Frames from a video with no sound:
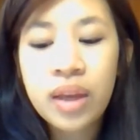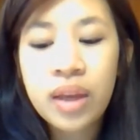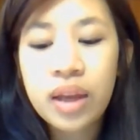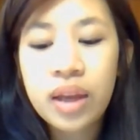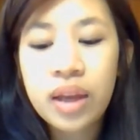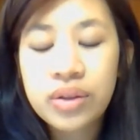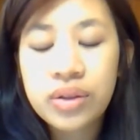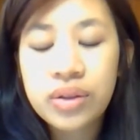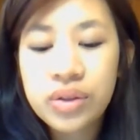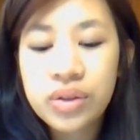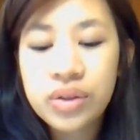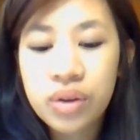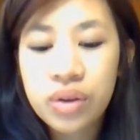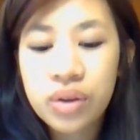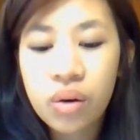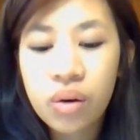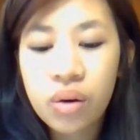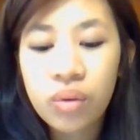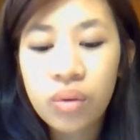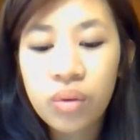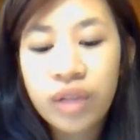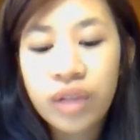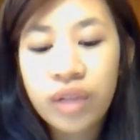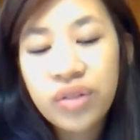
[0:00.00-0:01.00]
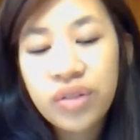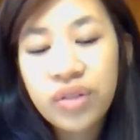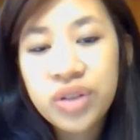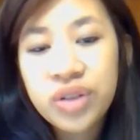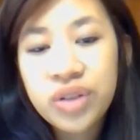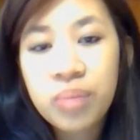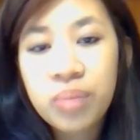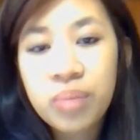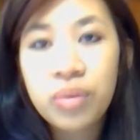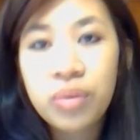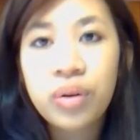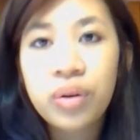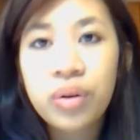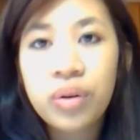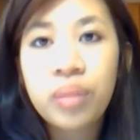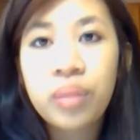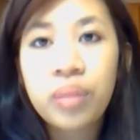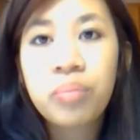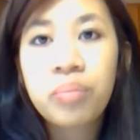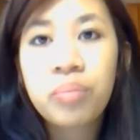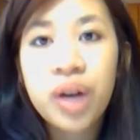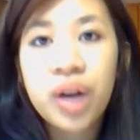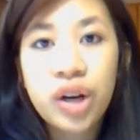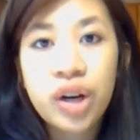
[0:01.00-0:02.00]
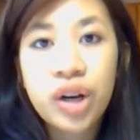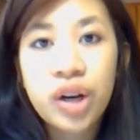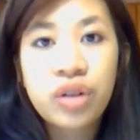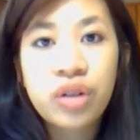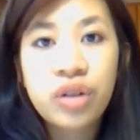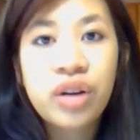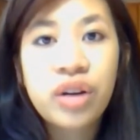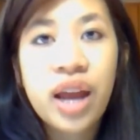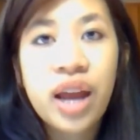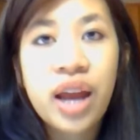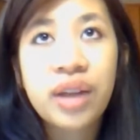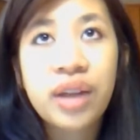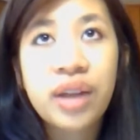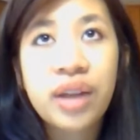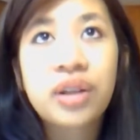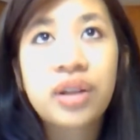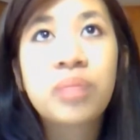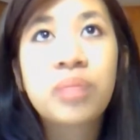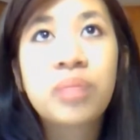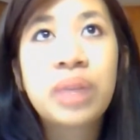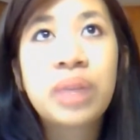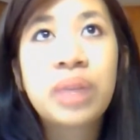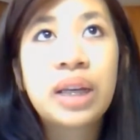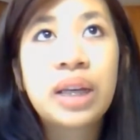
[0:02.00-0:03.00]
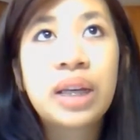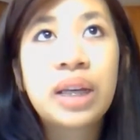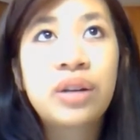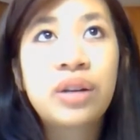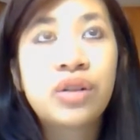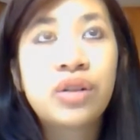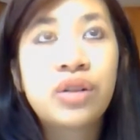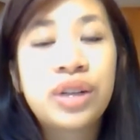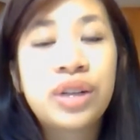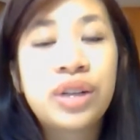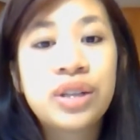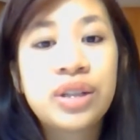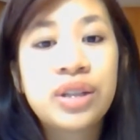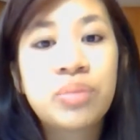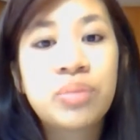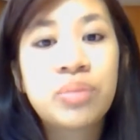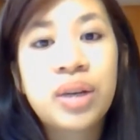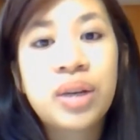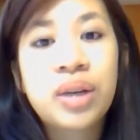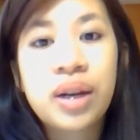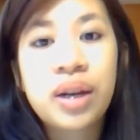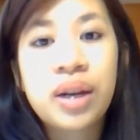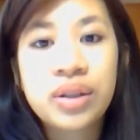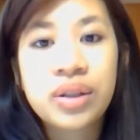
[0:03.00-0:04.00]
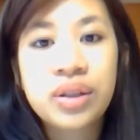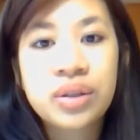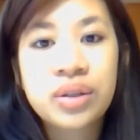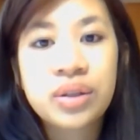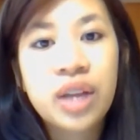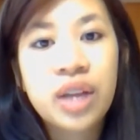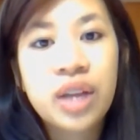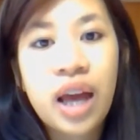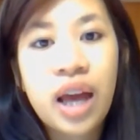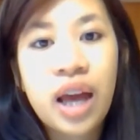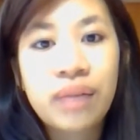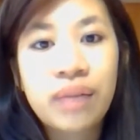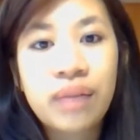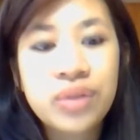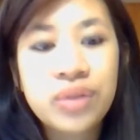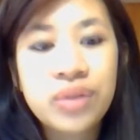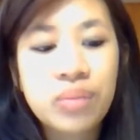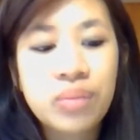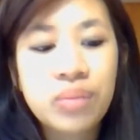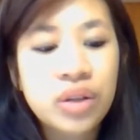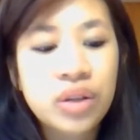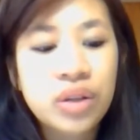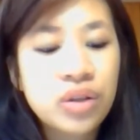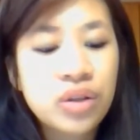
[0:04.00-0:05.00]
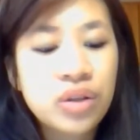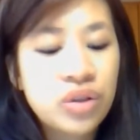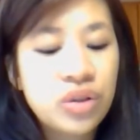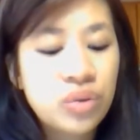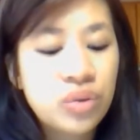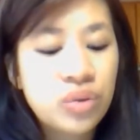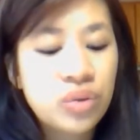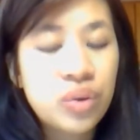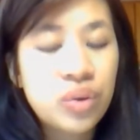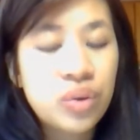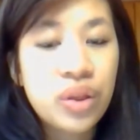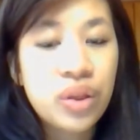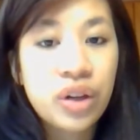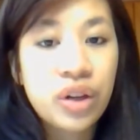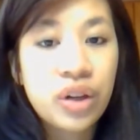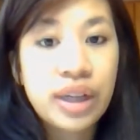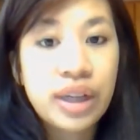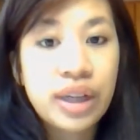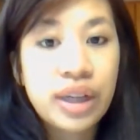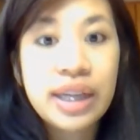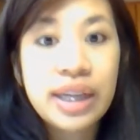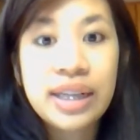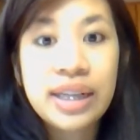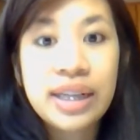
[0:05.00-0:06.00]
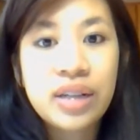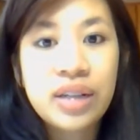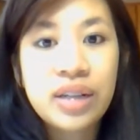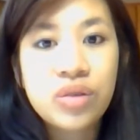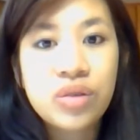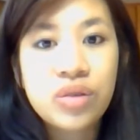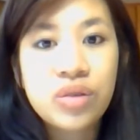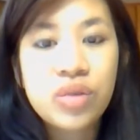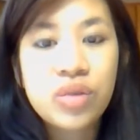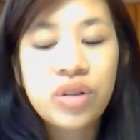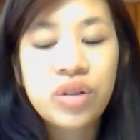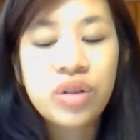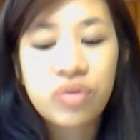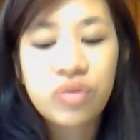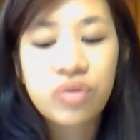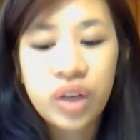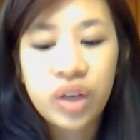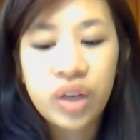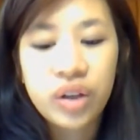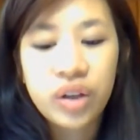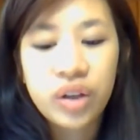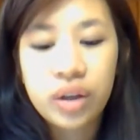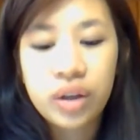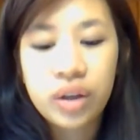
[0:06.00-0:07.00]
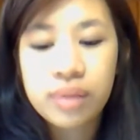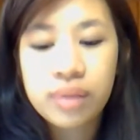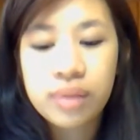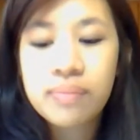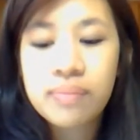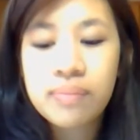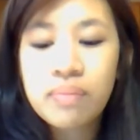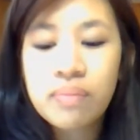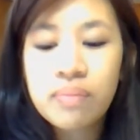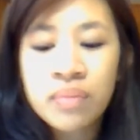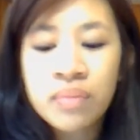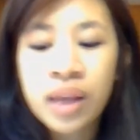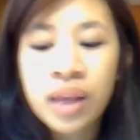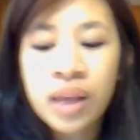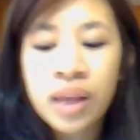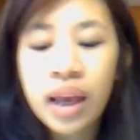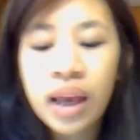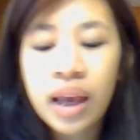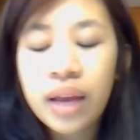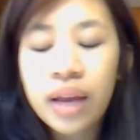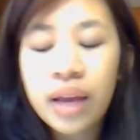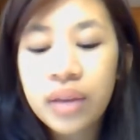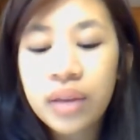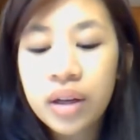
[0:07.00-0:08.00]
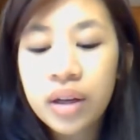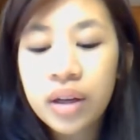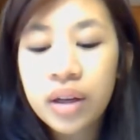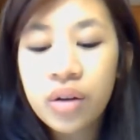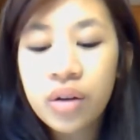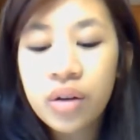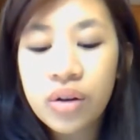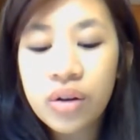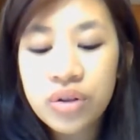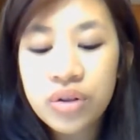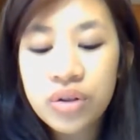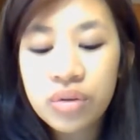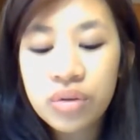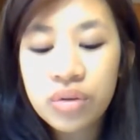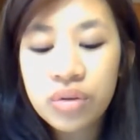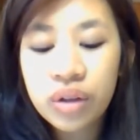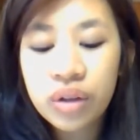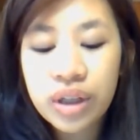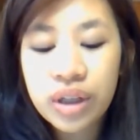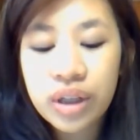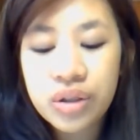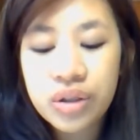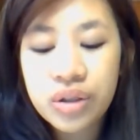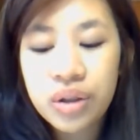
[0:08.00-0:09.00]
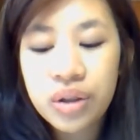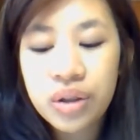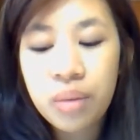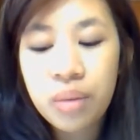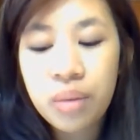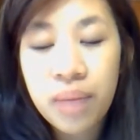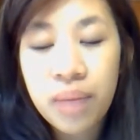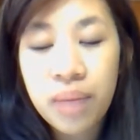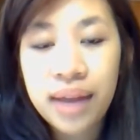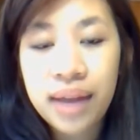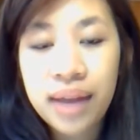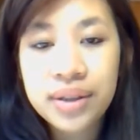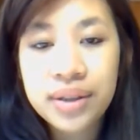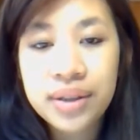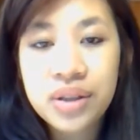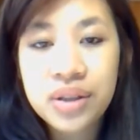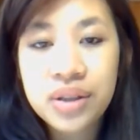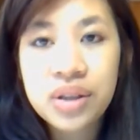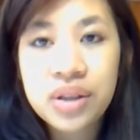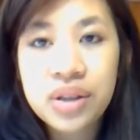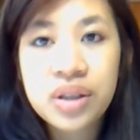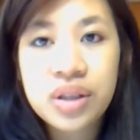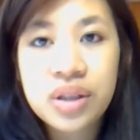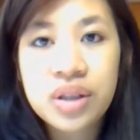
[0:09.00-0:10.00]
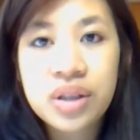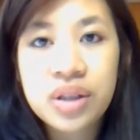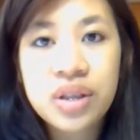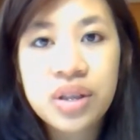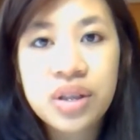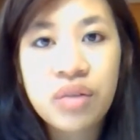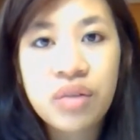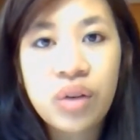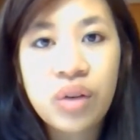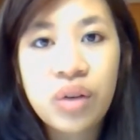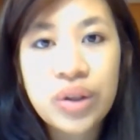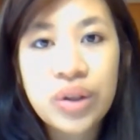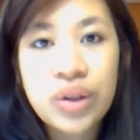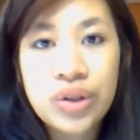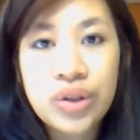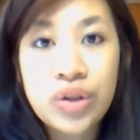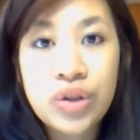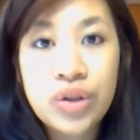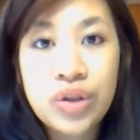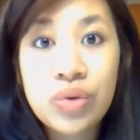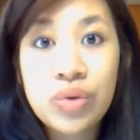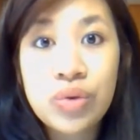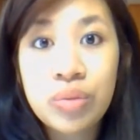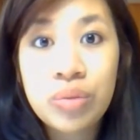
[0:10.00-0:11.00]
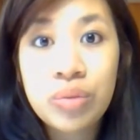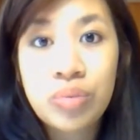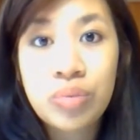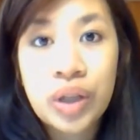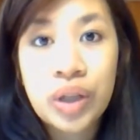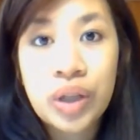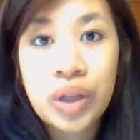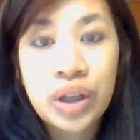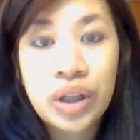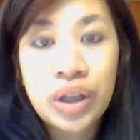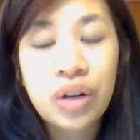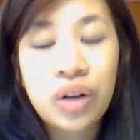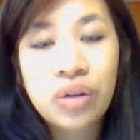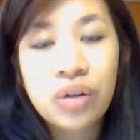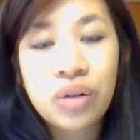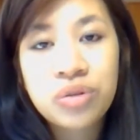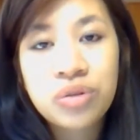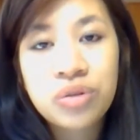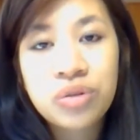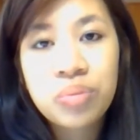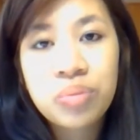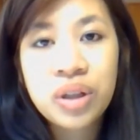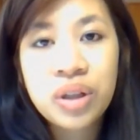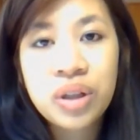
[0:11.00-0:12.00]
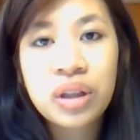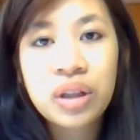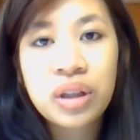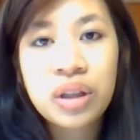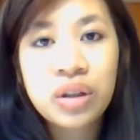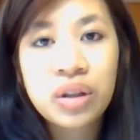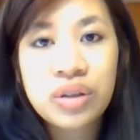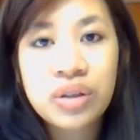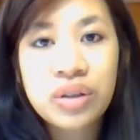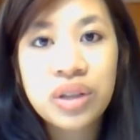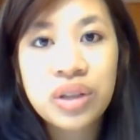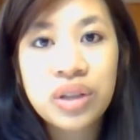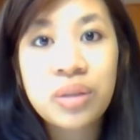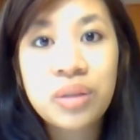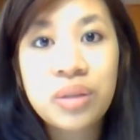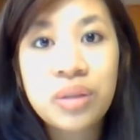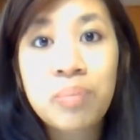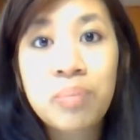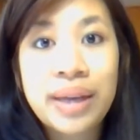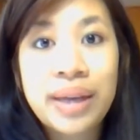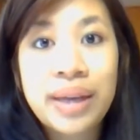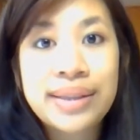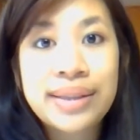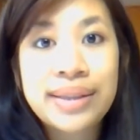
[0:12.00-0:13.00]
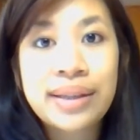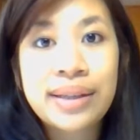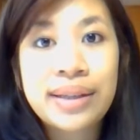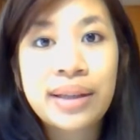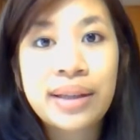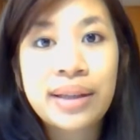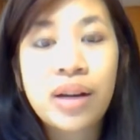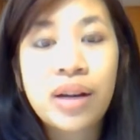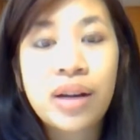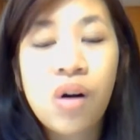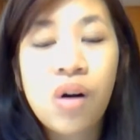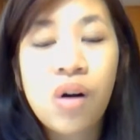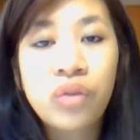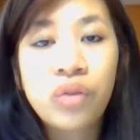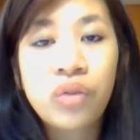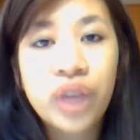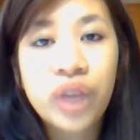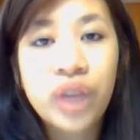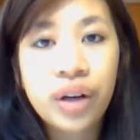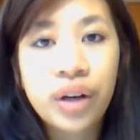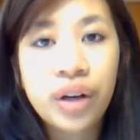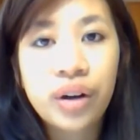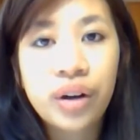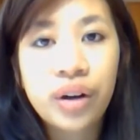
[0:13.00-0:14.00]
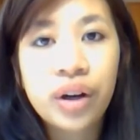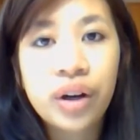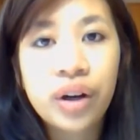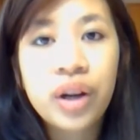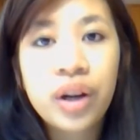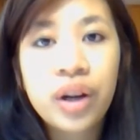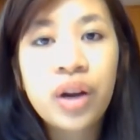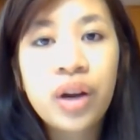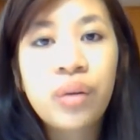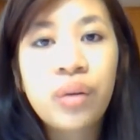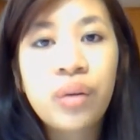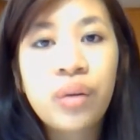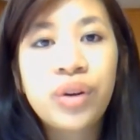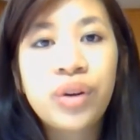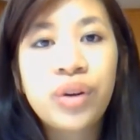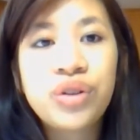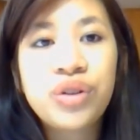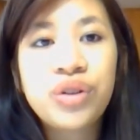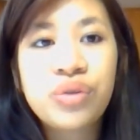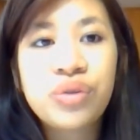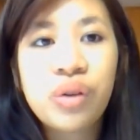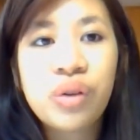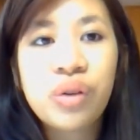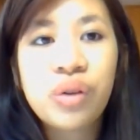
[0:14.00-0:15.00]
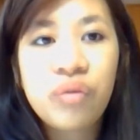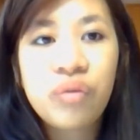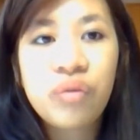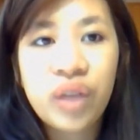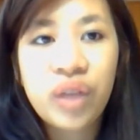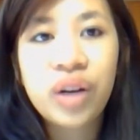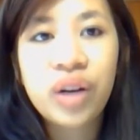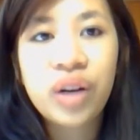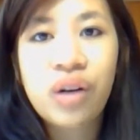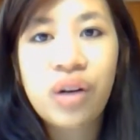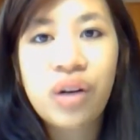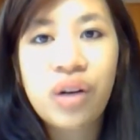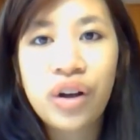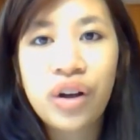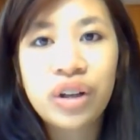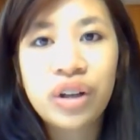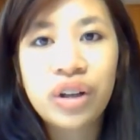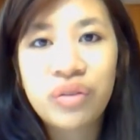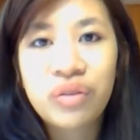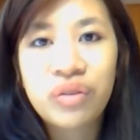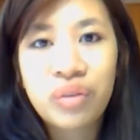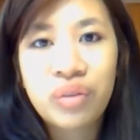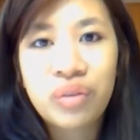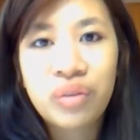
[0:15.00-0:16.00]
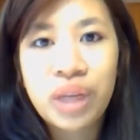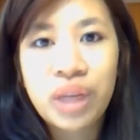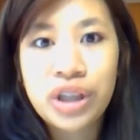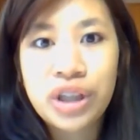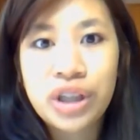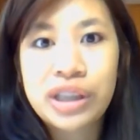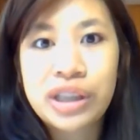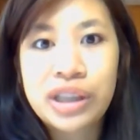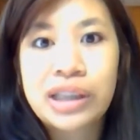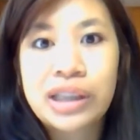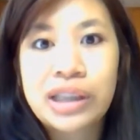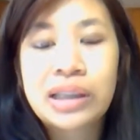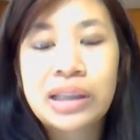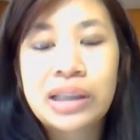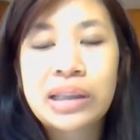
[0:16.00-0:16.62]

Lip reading: And so, like for example, bun and creatinine can be increased because they have something to do with their kidneys, renal failure. And then you also look into their meds, and this is the stuff you also do in preclinical. So preclinical is like the basic, like all-nighter, where you do find out all your information.